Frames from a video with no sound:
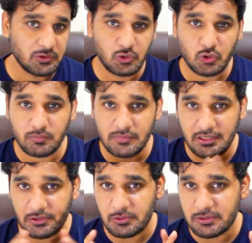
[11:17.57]
You
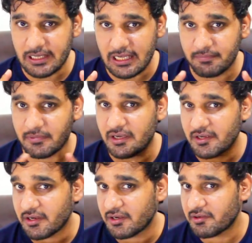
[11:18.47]
meant to type
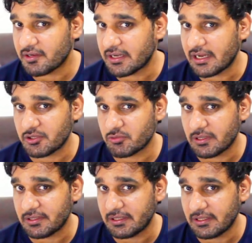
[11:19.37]

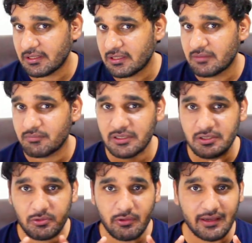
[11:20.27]
820,
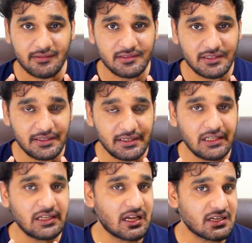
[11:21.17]
but you
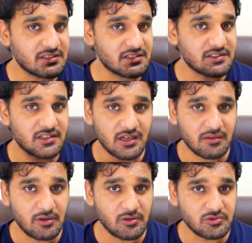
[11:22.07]
accidentally enter the
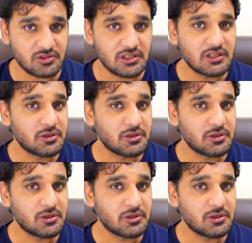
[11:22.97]
amount